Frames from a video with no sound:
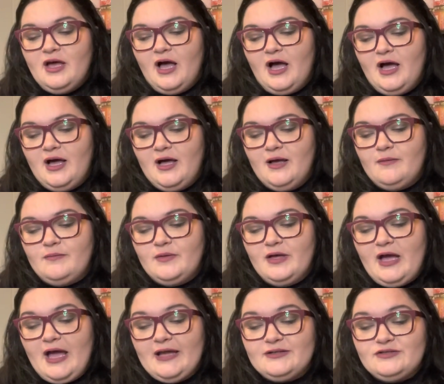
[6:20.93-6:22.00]
Um,
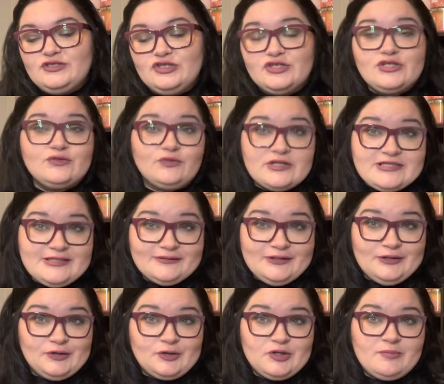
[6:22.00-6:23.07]
I just recently
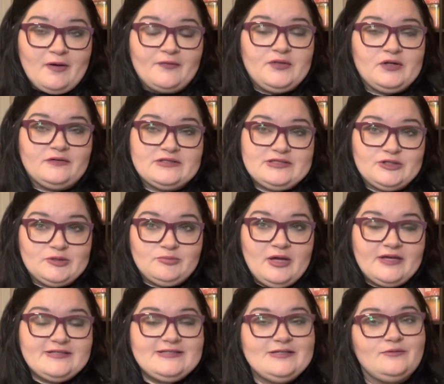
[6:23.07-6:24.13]
learned about their return
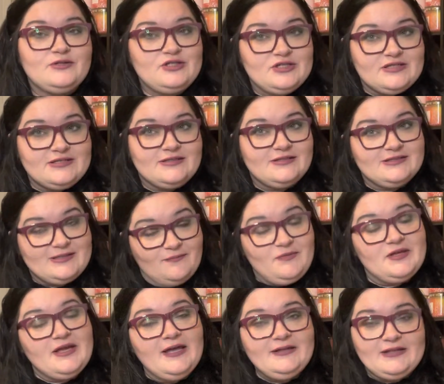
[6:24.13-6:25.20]
policy, which is
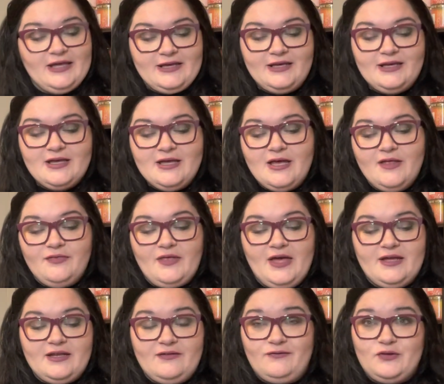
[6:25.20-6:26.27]
something I like,
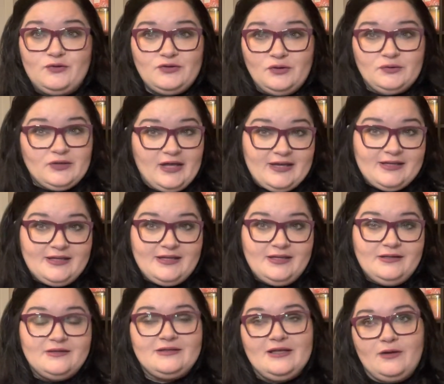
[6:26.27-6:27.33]
that if you don't like
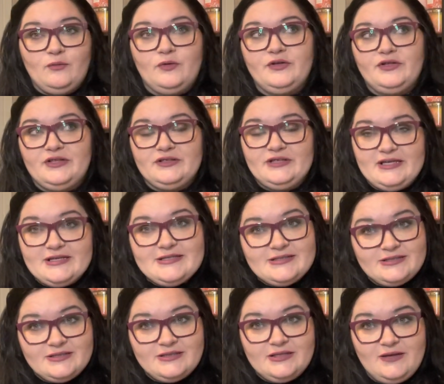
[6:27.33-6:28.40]
it, they will at
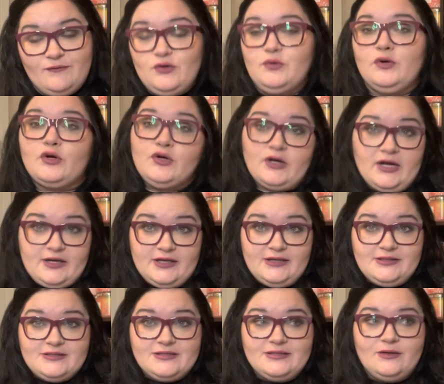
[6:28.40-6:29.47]
least give you a
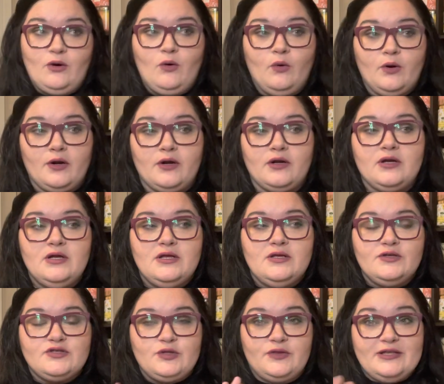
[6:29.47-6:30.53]
credit or,
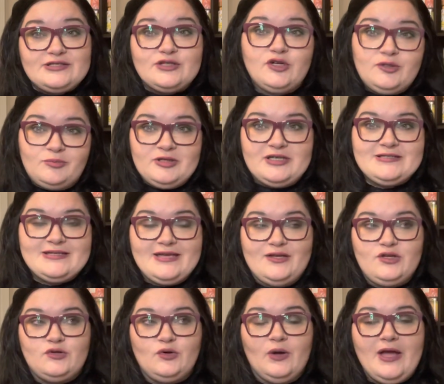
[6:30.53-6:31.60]
so that's good because again,
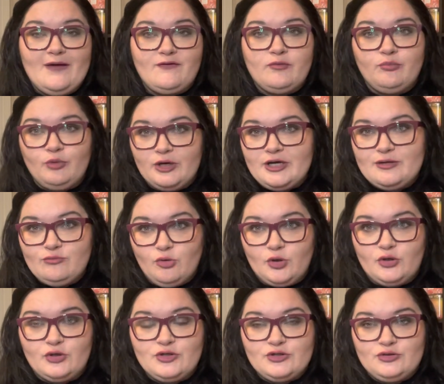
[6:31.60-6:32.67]
you don't have a brick and
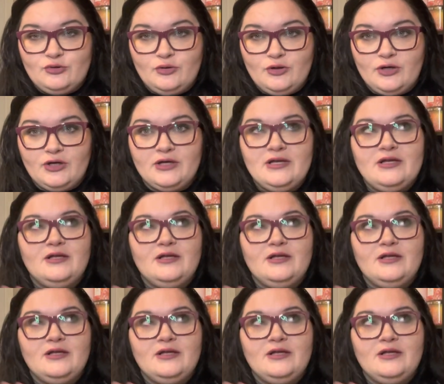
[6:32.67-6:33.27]
mortar store.